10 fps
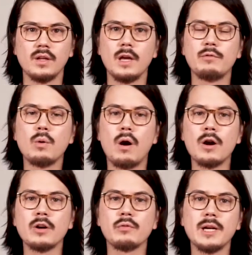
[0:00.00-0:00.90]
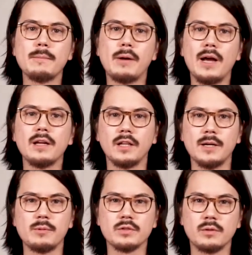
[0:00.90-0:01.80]
If you aren't already buying
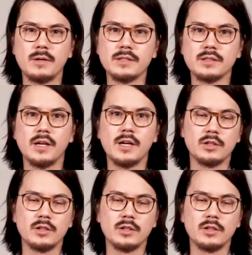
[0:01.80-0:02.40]
labels from us,